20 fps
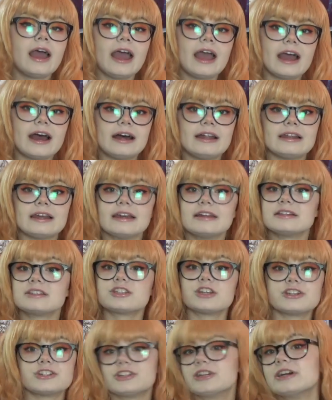And it's
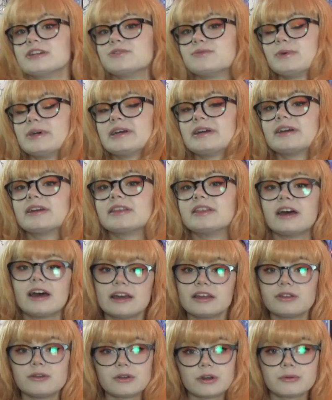such a nice wig
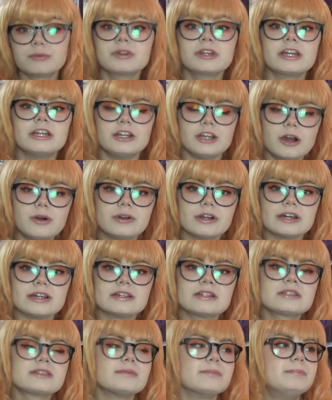that you don't really
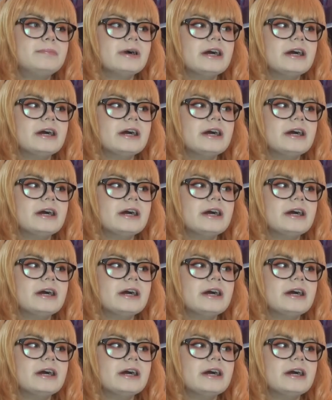notice,